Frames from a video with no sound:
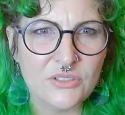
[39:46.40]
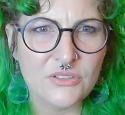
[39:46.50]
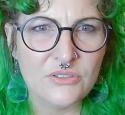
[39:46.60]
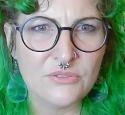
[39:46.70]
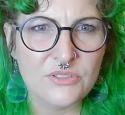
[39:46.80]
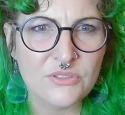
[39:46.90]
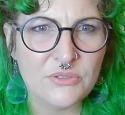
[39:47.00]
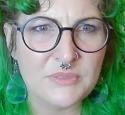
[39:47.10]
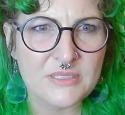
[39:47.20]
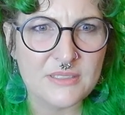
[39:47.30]

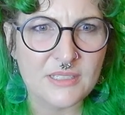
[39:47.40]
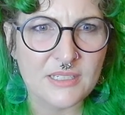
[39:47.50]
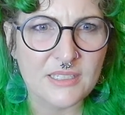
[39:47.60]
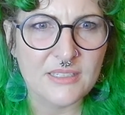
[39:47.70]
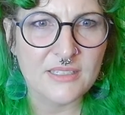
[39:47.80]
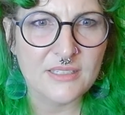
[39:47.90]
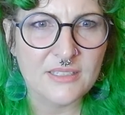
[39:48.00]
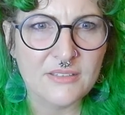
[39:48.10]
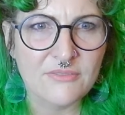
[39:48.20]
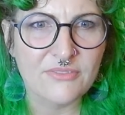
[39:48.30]
YouTube is like
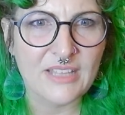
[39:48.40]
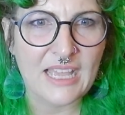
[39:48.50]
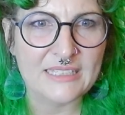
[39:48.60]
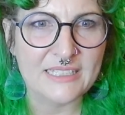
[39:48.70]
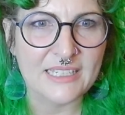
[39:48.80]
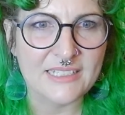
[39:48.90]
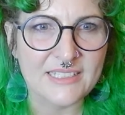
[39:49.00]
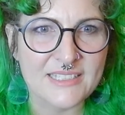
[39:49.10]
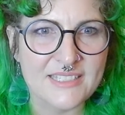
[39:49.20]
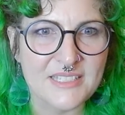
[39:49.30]
Flatland
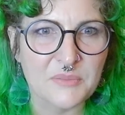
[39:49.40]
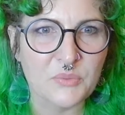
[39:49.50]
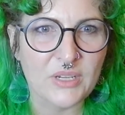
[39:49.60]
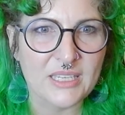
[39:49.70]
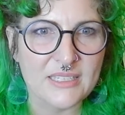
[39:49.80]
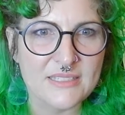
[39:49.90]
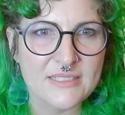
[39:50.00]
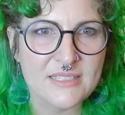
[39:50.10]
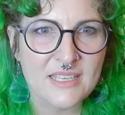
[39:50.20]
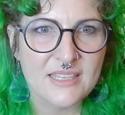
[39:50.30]
in some
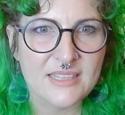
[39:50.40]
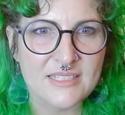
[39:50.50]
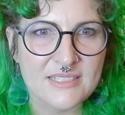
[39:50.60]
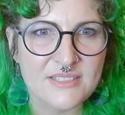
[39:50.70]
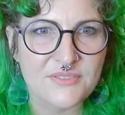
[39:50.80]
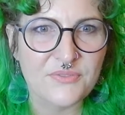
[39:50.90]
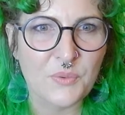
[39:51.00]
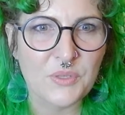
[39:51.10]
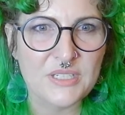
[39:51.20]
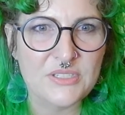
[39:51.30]
ways. This is a
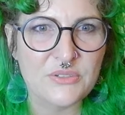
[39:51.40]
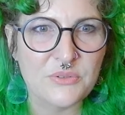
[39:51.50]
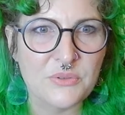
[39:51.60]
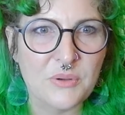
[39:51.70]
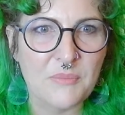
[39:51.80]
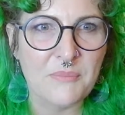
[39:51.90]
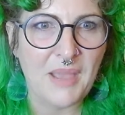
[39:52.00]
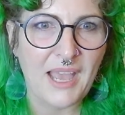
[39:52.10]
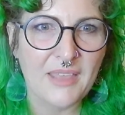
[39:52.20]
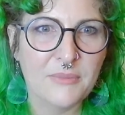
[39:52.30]
42
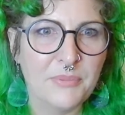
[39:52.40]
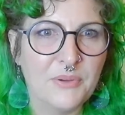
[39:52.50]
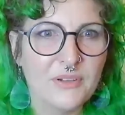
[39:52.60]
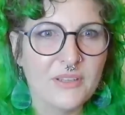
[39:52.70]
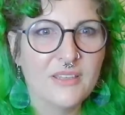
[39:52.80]
math book.